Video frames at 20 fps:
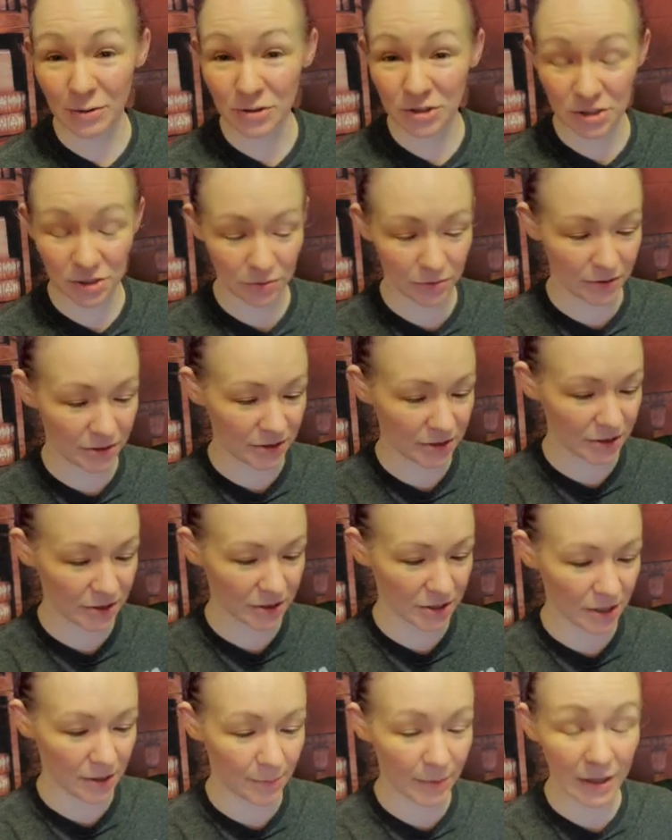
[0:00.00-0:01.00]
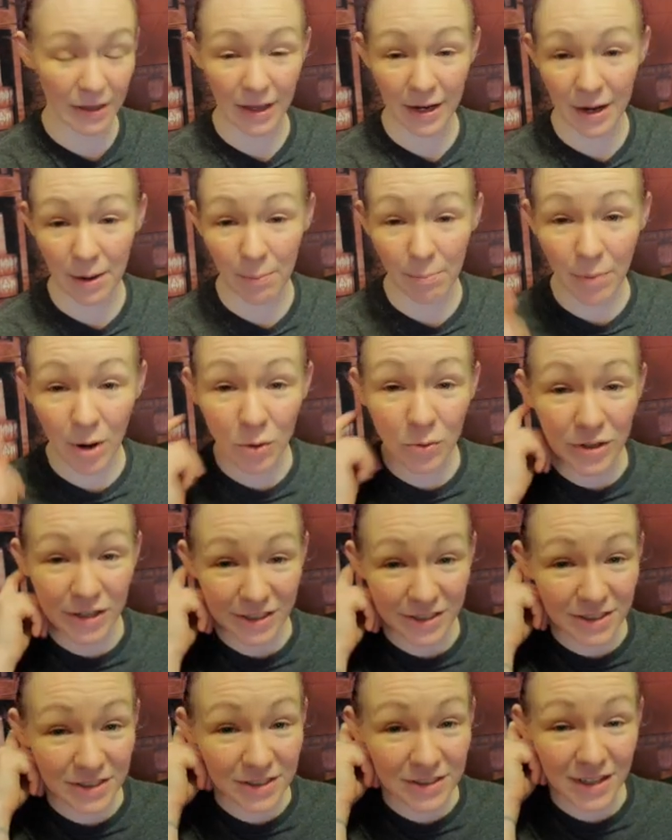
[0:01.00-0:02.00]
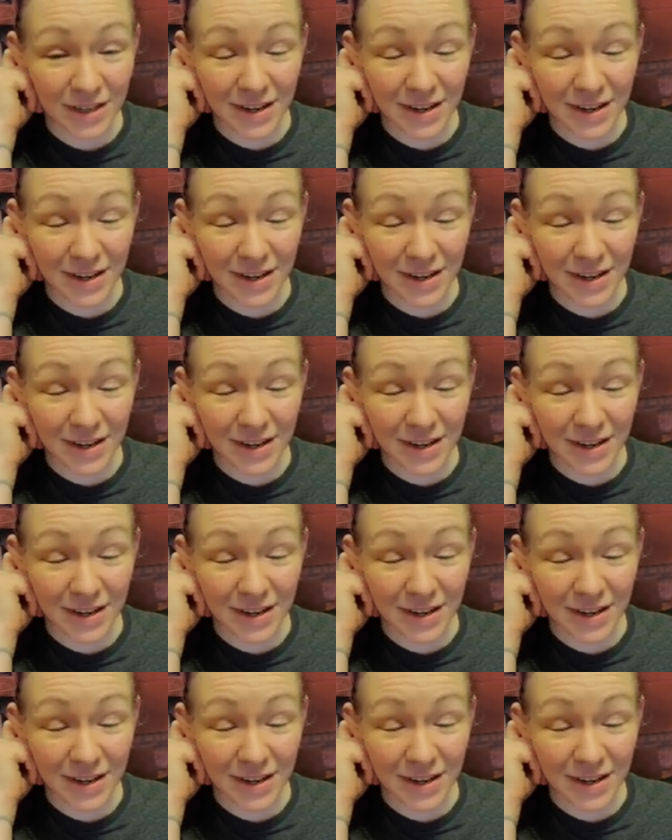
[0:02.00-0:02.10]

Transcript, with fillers: so this is gonna be like a bonus